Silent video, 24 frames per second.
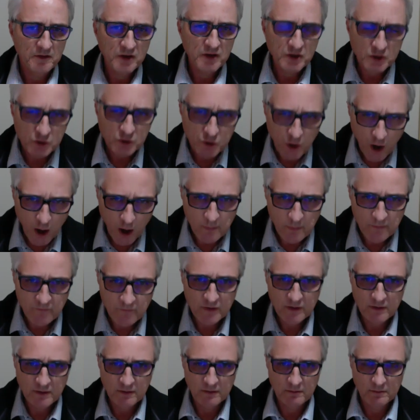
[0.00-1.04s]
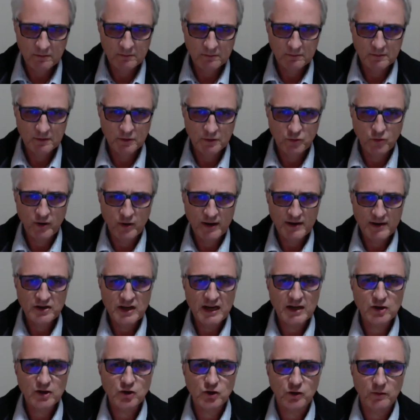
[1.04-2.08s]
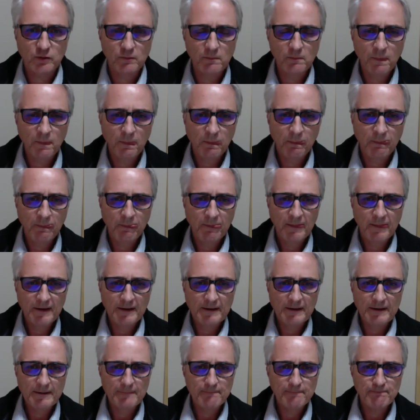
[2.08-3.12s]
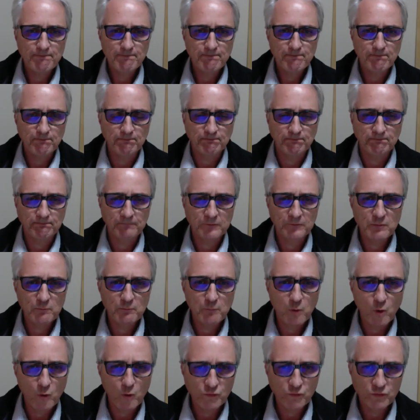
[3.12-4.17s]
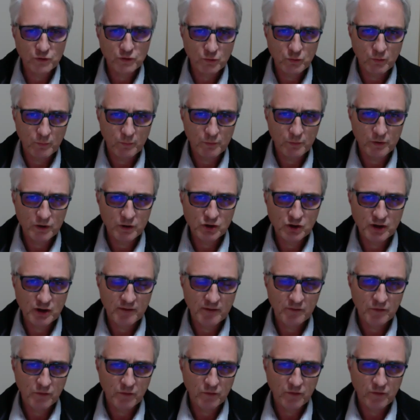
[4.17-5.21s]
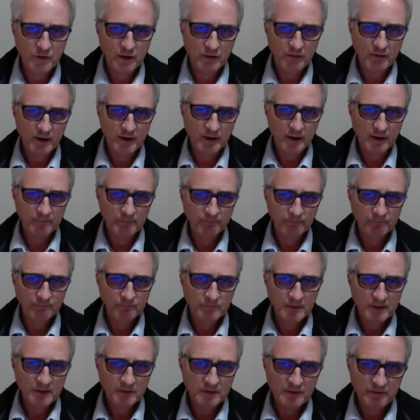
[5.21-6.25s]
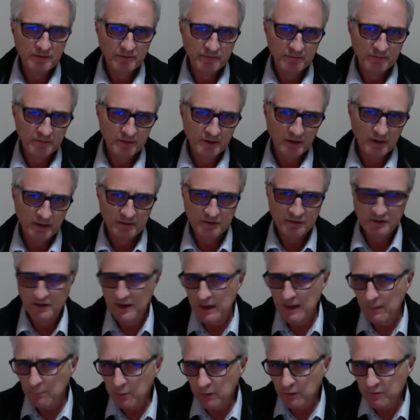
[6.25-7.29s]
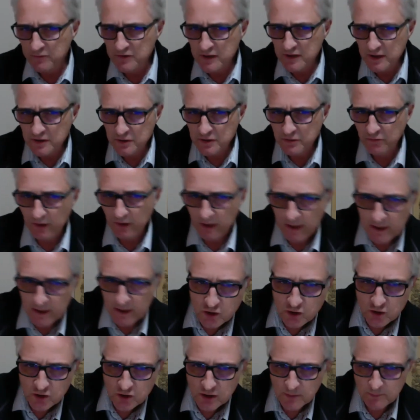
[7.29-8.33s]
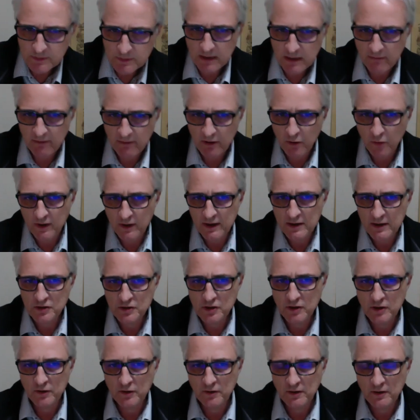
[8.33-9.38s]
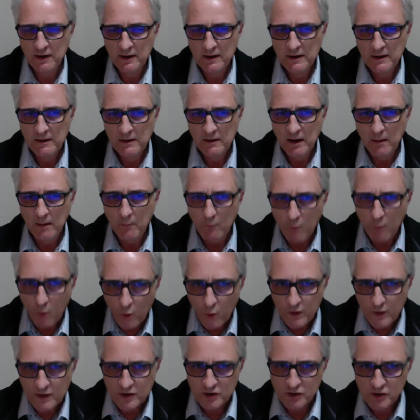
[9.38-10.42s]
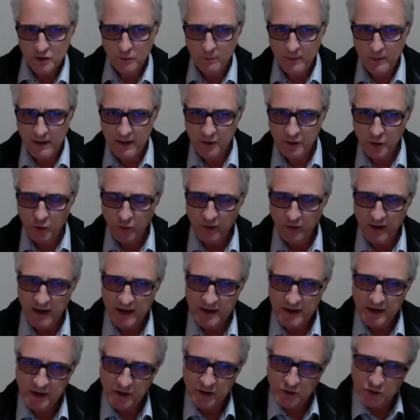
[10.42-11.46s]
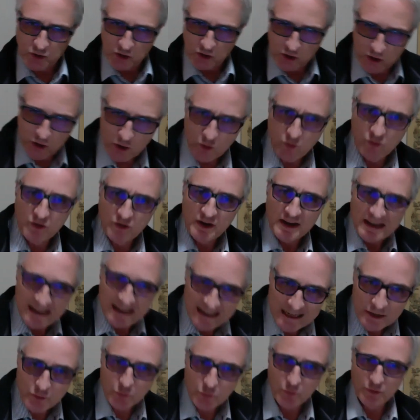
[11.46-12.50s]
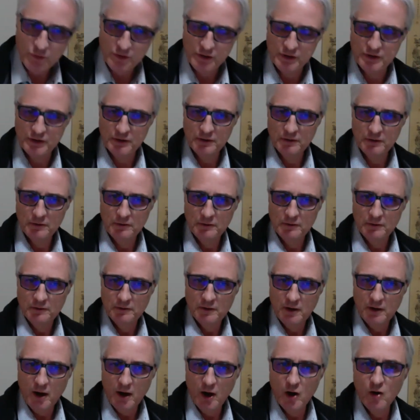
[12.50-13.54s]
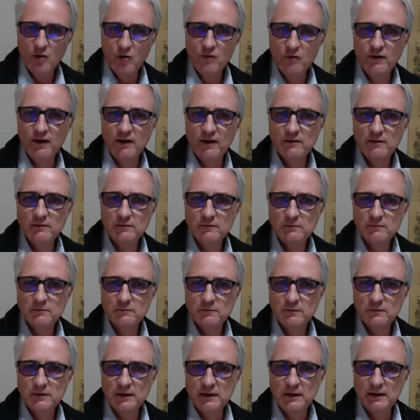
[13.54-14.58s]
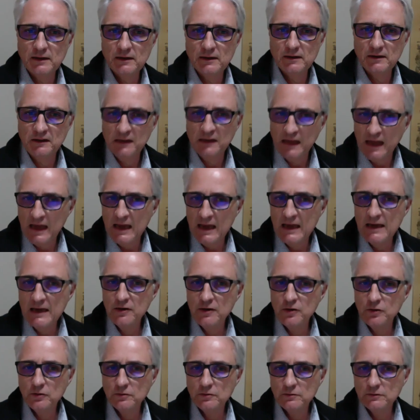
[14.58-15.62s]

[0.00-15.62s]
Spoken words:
this type of a transaction, it's important to appreciate that there are there's a couple of sets of relationships going on here, so that a mortgage is about creating a security interest over land,